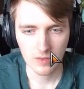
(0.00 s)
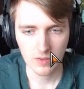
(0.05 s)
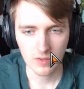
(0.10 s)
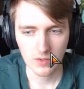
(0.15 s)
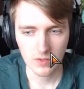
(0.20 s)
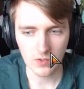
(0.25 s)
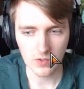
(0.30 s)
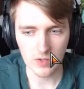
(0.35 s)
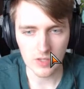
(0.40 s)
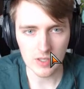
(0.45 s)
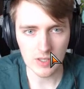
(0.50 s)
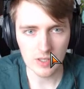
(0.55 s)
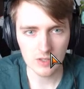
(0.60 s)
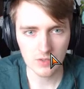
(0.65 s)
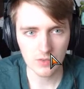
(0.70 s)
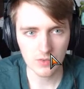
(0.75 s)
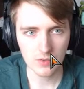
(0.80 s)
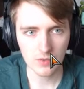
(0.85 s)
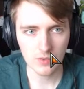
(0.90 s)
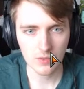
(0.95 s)
So he
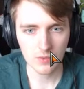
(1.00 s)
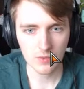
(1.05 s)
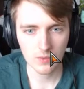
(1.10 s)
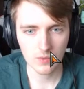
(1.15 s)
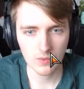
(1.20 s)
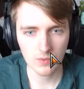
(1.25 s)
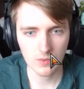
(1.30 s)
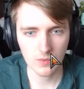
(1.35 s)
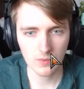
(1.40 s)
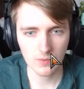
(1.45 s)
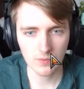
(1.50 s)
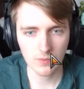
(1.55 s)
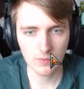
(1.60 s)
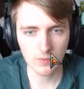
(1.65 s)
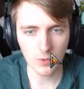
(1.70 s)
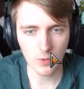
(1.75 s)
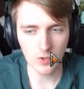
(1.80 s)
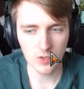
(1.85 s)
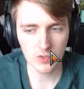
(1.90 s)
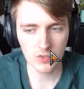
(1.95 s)
is
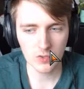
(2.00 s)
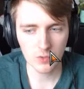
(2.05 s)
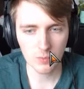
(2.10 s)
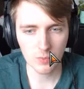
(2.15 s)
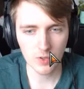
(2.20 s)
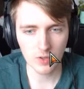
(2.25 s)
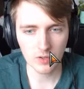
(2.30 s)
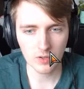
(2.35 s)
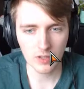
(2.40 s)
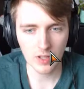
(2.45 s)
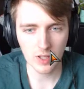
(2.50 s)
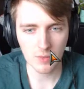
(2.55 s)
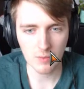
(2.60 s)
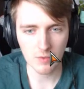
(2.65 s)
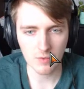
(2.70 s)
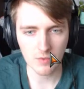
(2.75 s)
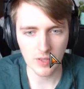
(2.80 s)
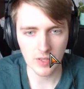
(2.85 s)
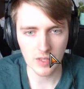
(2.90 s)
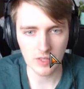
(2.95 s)
forced to block the
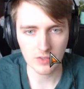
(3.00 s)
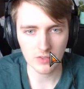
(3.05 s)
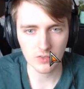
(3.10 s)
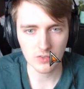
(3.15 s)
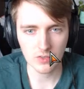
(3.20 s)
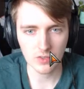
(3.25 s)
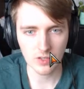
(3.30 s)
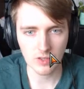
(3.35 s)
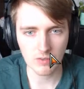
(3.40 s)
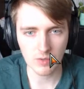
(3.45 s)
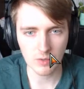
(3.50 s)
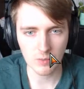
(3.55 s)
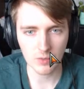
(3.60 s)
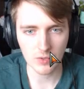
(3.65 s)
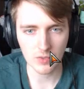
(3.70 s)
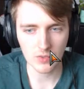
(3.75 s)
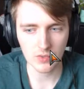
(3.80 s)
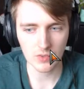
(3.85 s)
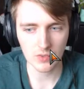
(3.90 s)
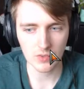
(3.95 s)
Hemiphage if he
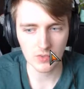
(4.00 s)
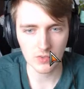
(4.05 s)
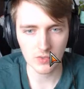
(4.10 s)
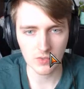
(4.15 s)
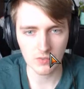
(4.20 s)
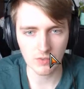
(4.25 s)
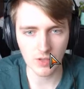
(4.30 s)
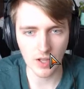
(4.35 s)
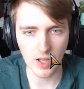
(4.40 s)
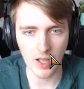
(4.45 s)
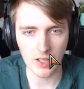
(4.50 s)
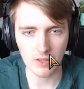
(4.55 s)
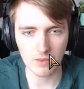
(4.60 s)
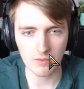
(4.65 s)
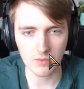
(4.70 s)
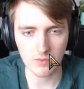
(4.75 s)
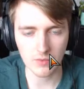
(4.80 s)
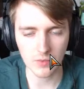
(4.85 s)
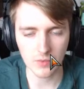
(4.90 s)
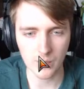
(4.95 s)
wants to survive.
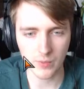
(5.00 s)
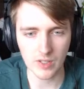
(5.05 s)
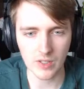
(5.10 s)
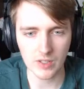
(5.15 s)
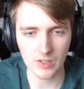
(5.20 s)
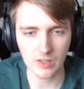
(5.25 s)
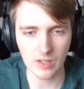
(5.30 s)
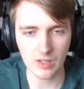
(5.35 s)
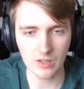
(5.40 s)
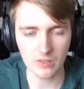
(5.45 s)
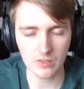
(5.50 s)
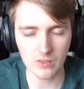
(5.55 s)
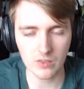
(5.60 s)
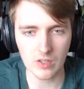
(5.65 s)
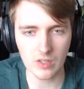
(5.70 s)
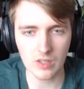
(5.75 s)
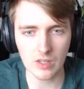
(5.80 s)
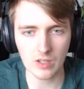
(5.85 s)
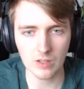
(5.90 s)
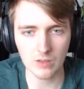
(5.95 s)
So we can get a
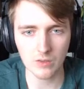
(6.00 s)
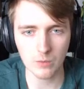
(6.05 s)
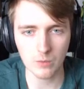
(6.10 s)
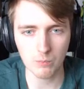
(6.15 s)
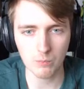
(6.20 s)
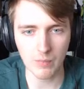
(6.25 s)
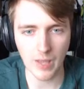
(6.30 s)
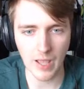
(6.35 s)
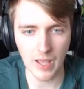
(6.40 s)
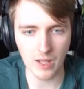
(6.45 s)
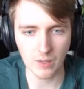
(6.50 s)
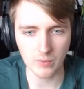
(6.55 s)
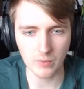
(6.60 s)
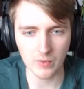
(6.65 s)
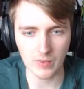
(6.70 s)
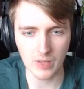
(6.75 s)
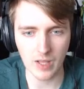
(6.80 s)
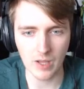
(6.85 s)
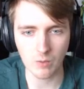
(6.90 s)
cheeky little pat with that